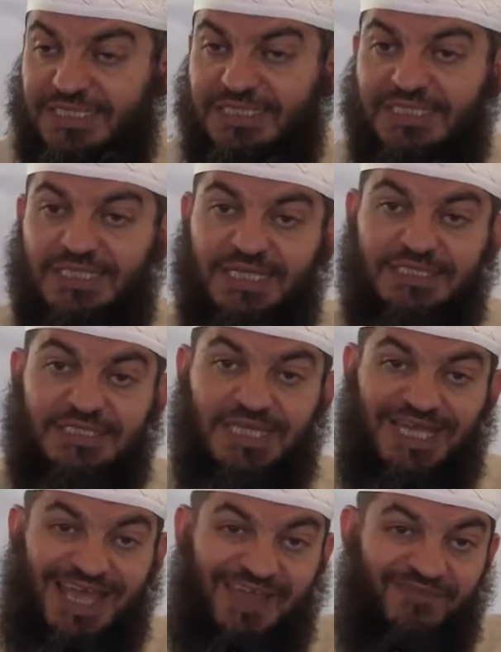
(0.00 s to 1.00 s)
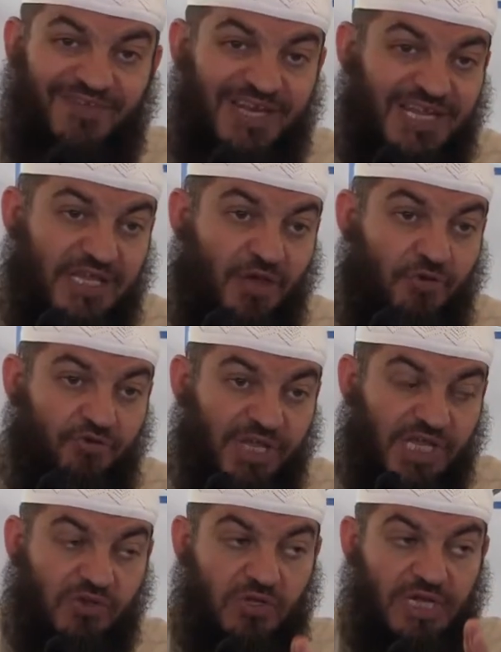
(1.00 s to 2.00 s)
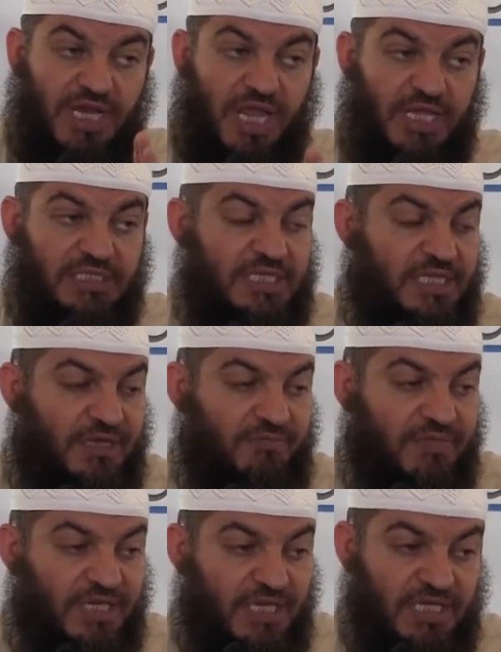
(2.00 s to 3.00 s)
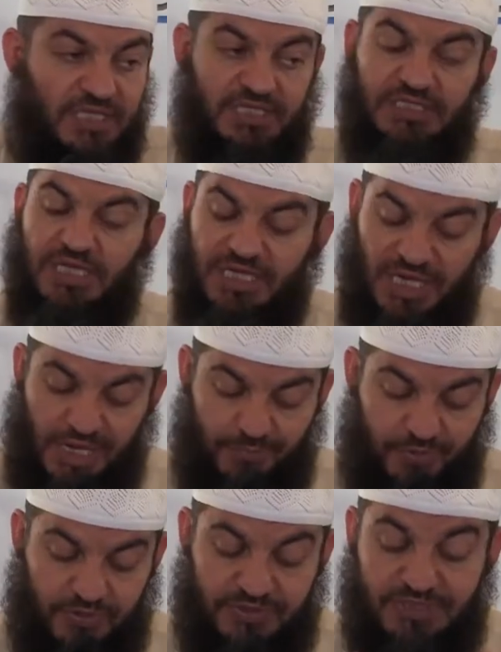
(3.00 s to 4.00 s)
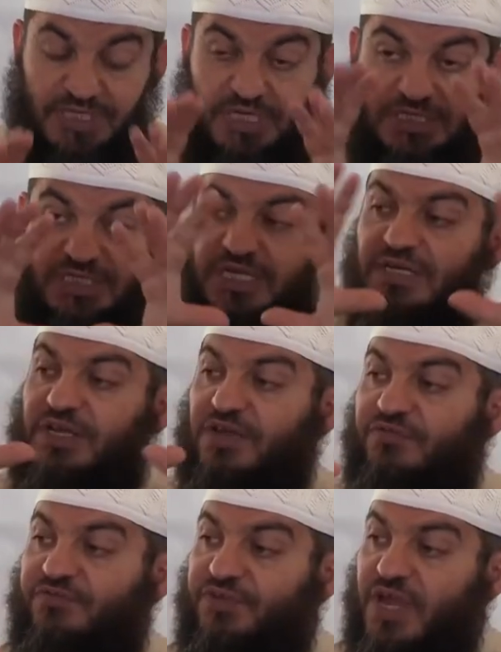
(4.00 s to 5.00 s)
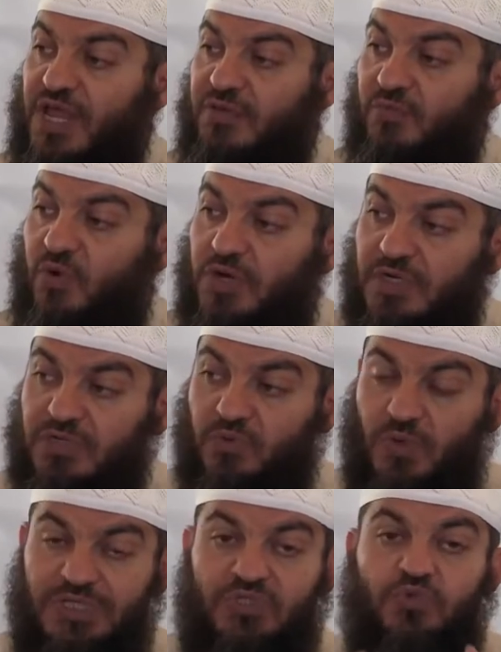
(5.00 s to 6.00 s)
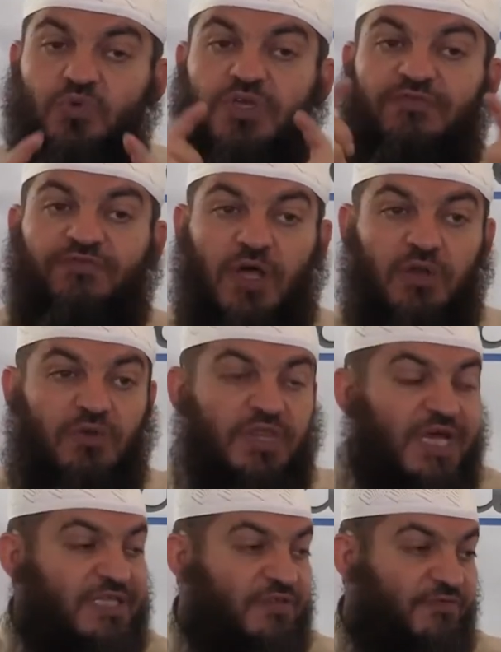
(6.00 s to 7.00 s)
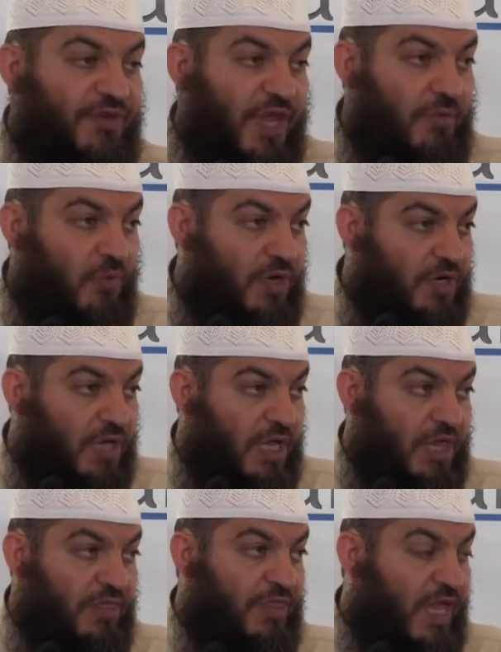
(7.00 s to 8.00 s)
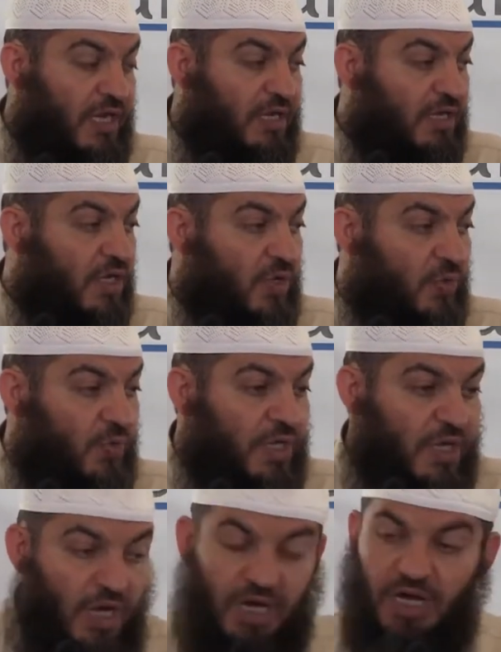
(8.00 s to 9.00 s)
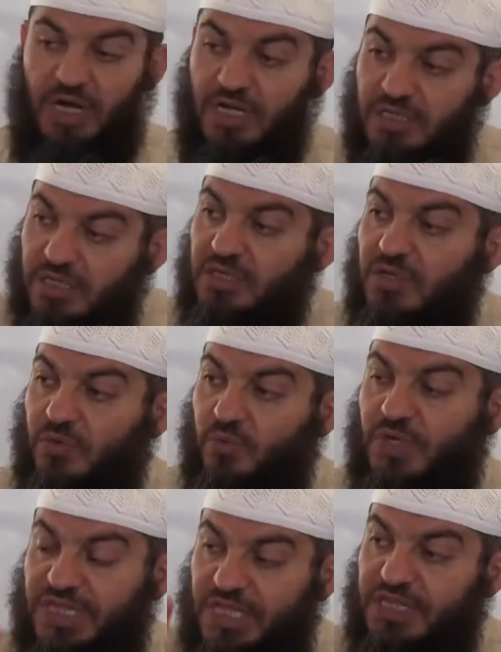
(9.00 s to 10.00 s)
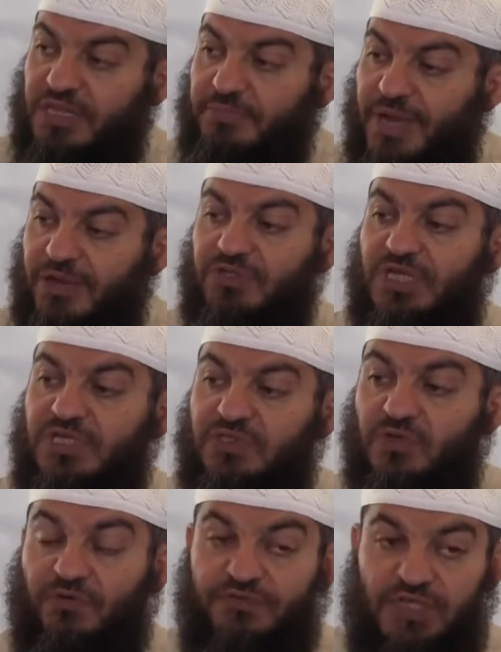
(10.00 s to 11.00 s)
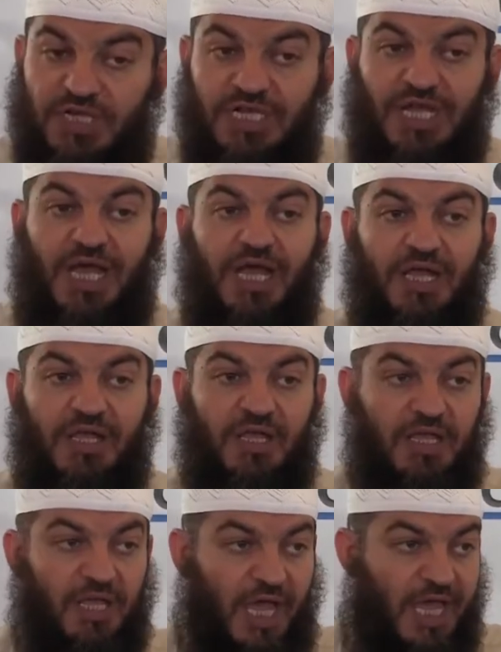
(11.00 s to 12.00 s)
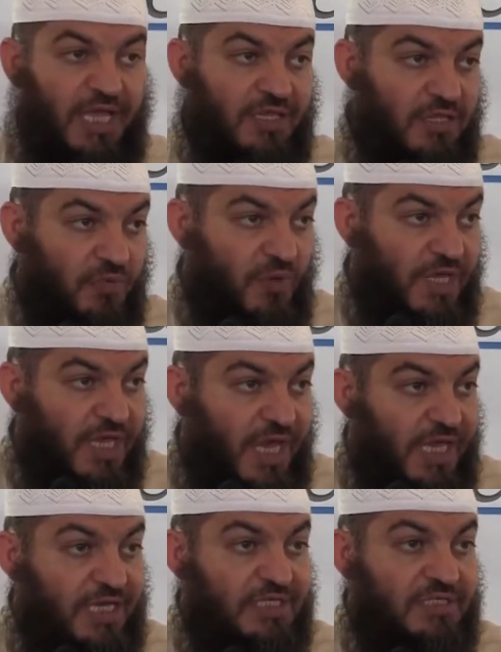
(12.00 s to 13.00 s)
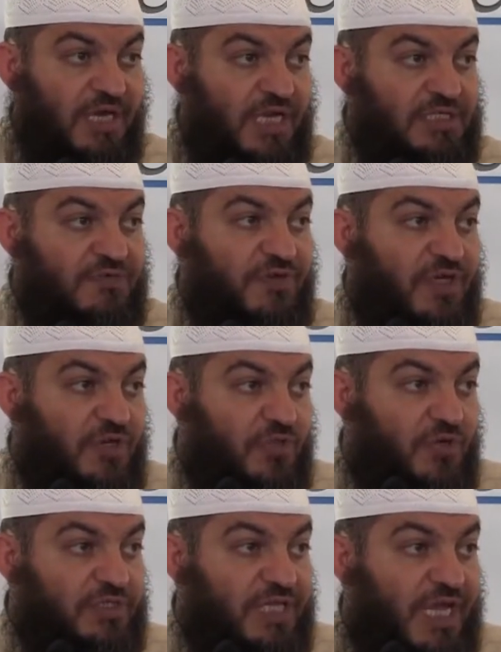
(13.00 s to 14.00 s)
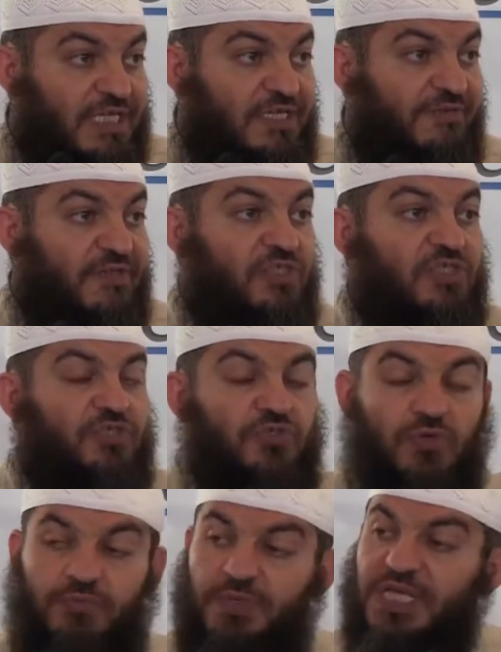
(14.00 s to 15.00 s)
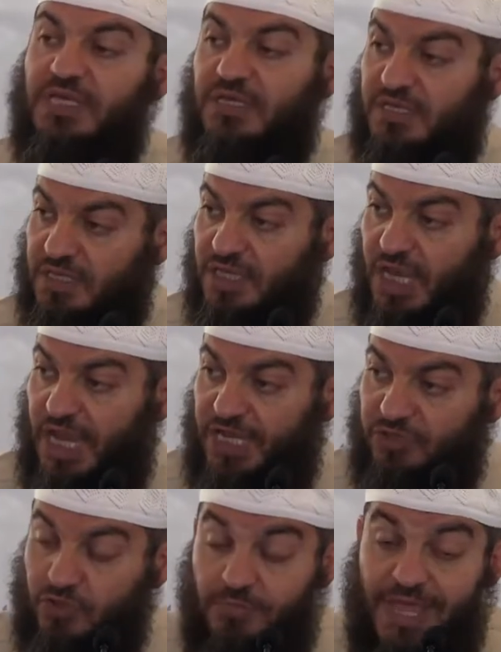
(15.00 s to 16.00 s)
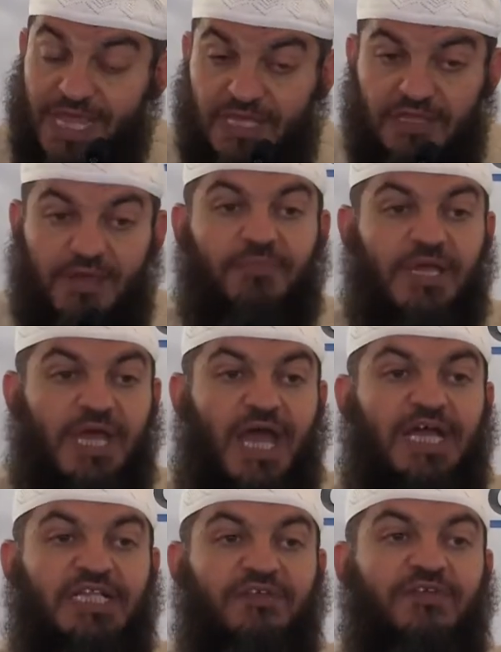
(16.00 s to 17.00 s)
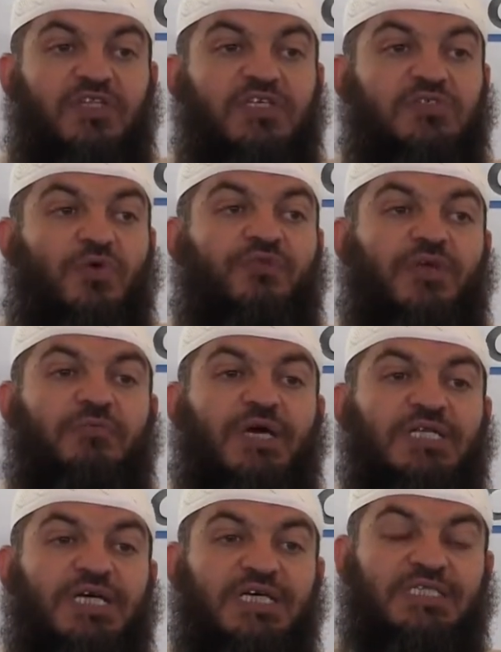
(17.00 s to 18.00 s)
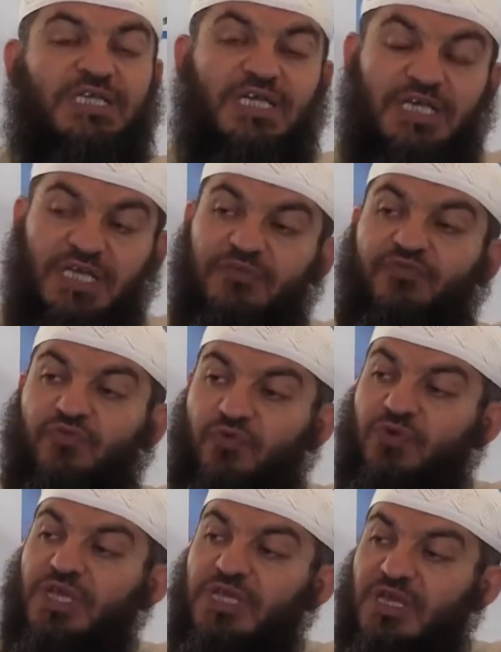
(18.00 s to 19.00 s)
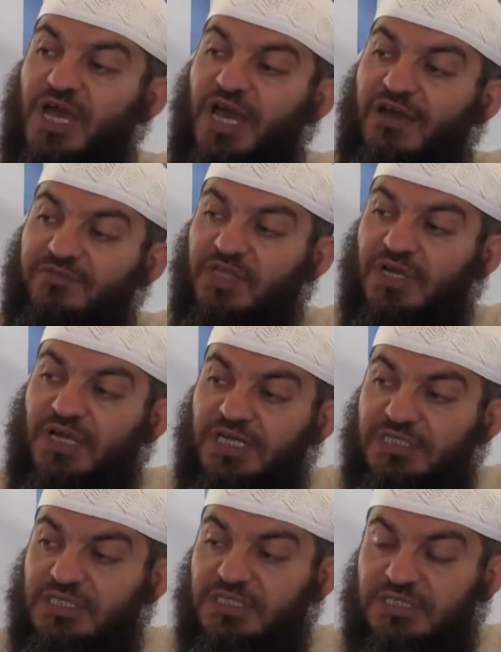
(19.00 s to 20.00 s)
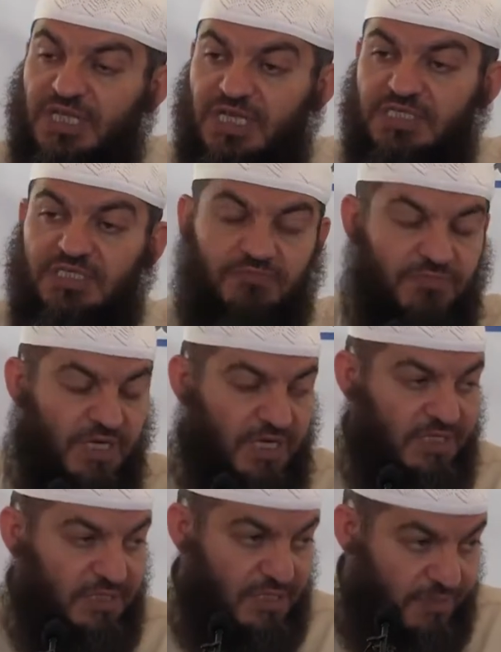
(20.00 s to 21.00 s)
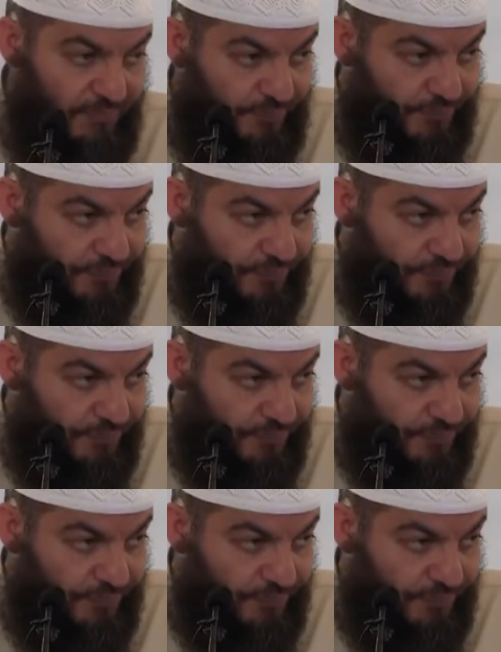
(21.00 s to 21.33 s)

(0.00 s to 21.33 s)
did not heavily regulate them. The Sharia put certain framework. Once we follow that framework, then we are within the boundaries of Sharia, and we can transfer those activities to be and to make them activities of ibadat if we have the right intention behind them.